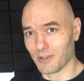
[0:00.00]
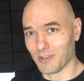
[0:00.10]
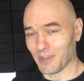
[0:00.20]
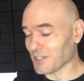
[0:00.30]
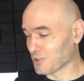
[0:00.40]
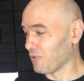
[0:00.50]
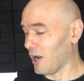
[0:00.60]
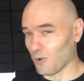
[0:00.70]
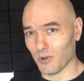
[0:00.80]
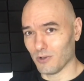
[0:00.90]
that's a
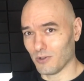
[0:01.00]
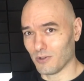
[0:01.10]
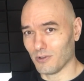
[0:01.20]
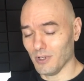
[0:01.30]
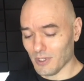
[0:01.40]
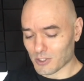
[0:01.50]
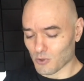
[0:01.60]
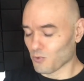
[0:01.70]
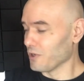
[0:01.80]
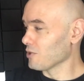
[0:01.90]
foul. So
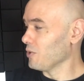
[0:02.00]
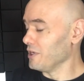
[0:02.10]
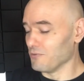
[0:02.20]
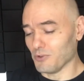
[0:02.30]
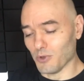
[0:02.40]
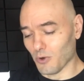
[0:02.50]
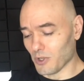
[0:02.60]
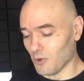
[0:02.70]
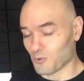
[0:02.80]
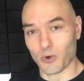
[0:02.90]
running away, if you don't
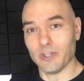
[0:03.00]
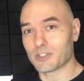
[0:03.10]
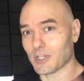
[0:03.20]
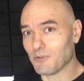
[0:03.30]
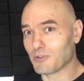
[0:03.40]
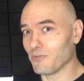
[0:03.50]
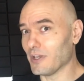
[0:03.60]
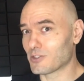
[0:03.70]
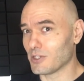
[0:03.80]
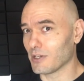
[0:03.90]
know, great
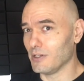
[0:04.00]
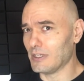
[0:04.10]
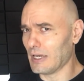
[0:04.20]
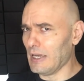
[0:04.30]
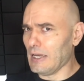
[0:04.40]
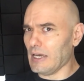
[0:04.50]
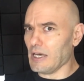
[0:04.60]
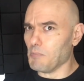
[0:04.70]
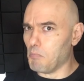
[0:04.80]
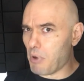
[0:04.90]
self-defense technique,
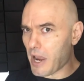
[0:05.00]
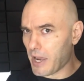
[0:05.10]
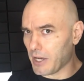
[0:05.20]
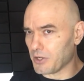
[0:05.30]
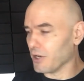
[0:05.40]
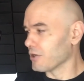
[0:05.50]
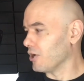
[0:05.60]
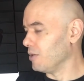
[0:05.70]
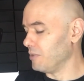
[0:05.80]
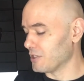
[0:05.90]
bad
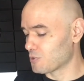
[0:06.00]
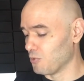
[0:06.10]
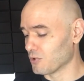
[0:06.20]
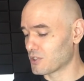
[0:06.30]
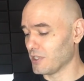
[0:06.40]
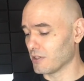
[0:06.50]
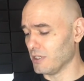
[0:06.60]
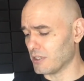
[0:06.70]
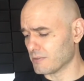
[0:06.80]
combat sports technique.